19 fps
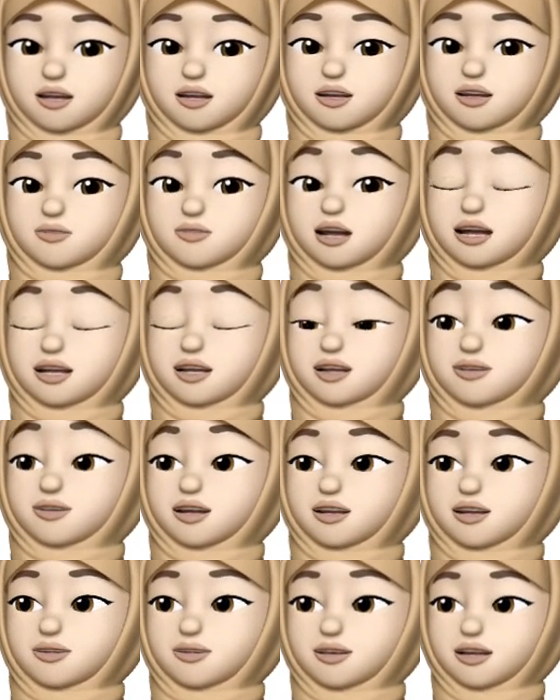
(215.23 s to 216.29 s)
The
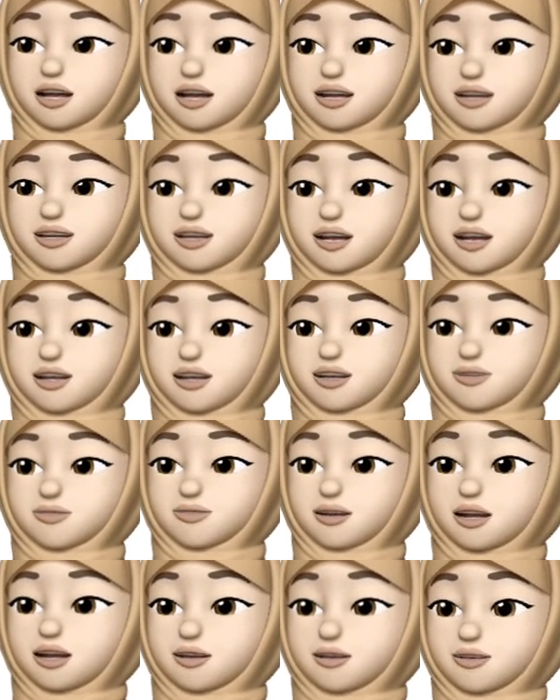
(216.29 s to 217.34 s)
myoendocrine
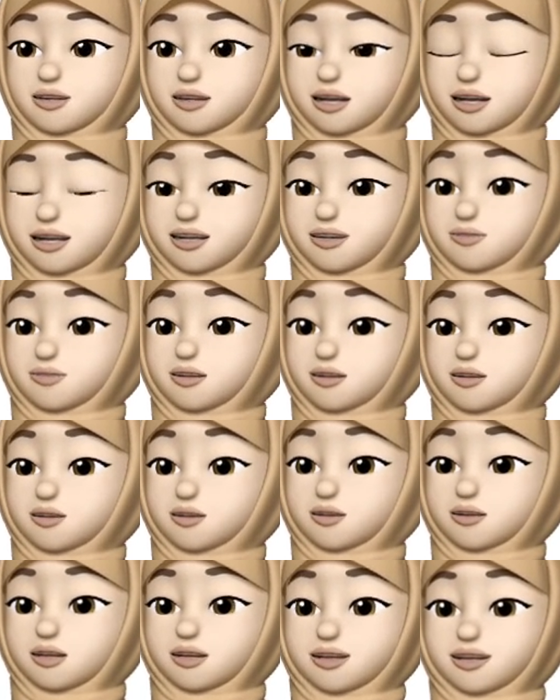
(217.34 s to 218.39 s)
cardiomyocytes
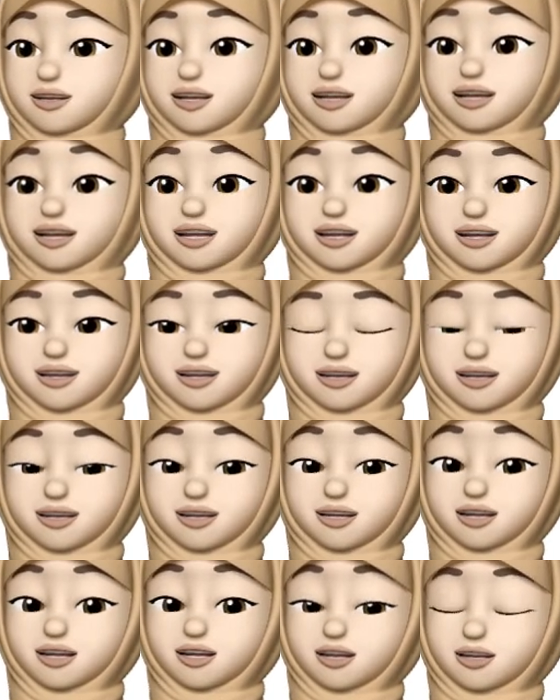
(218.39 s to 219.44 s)
produces the atrial
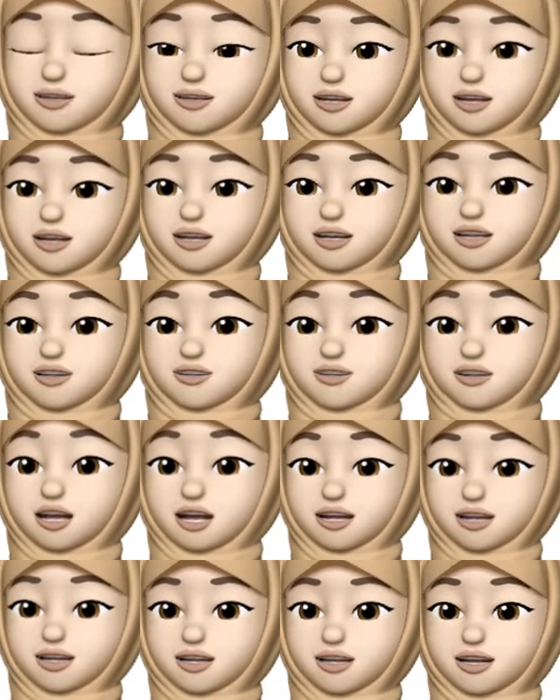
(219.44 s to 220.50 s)
natriuretic
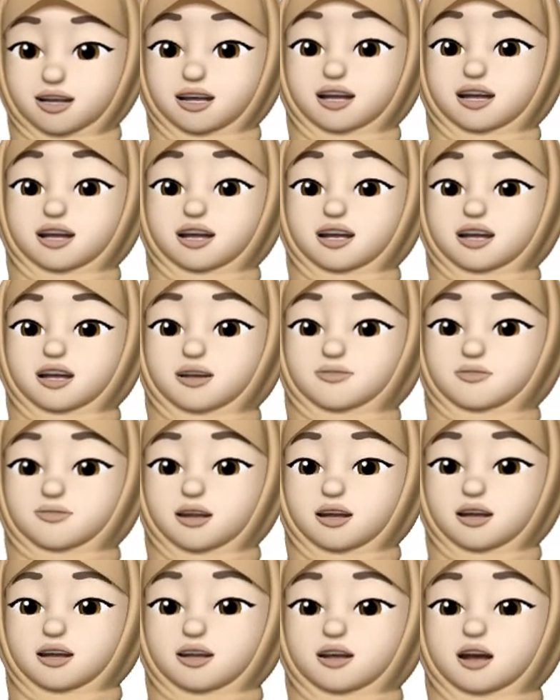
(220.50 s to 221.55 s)
factor,
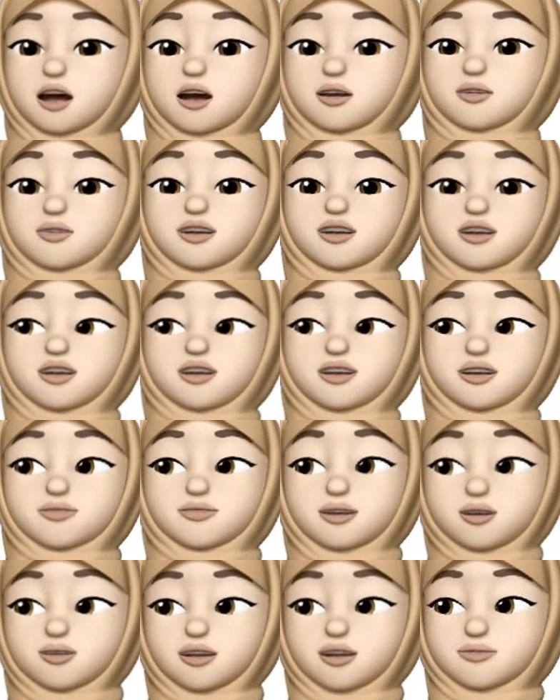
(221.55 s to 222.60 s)
ANP, which is a
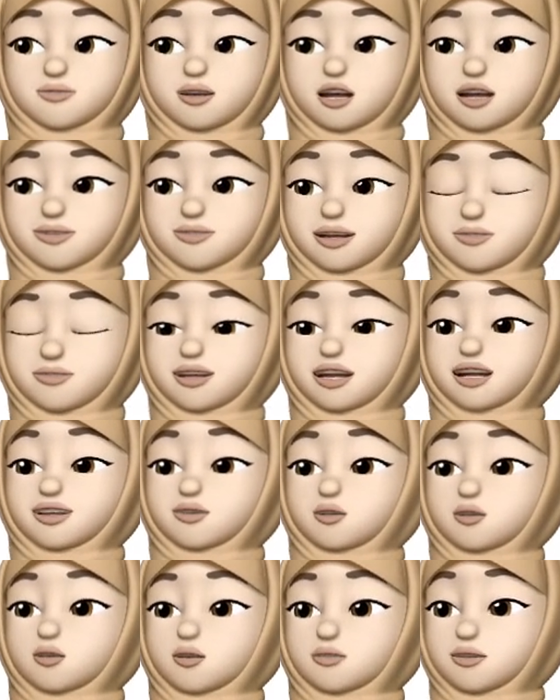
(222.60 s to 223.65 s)
potent polypeptide
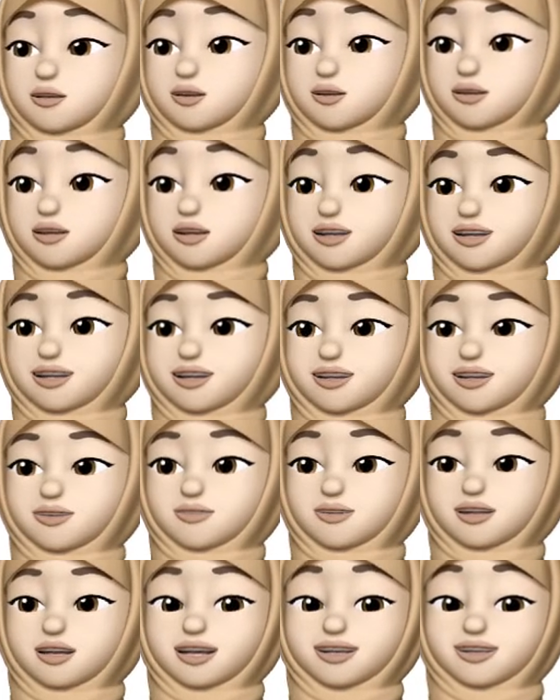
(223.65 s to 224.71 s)
hormone that
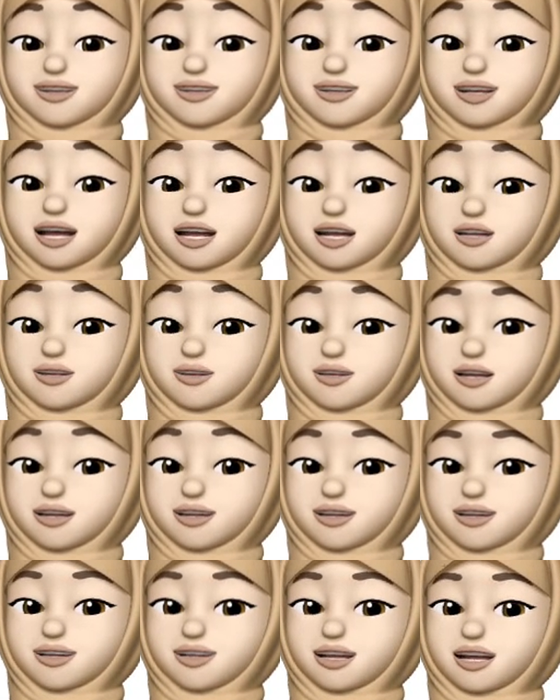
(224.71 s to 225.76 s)
stimulates
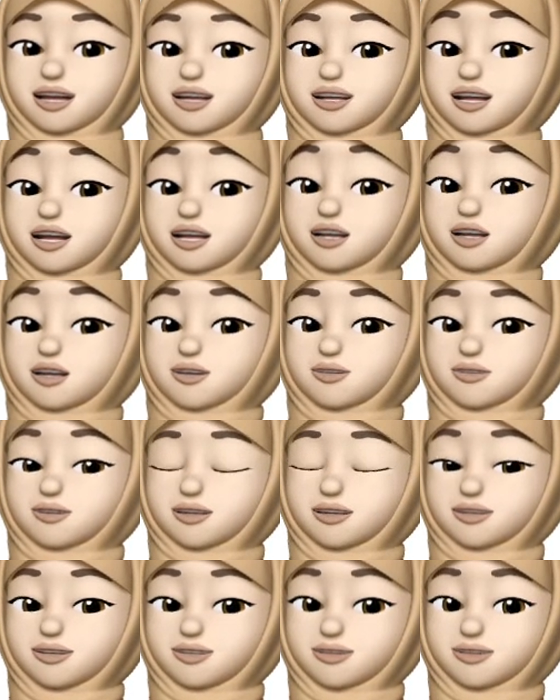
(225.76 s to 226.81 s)
diuresis and
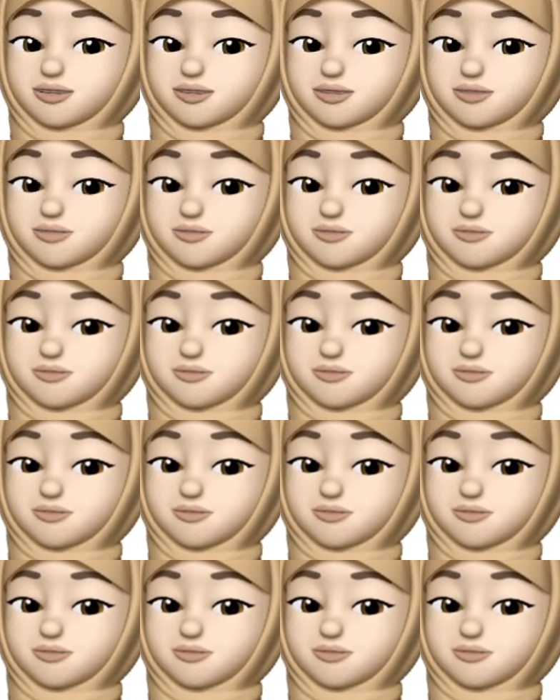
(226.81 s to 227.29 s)
natriuresis.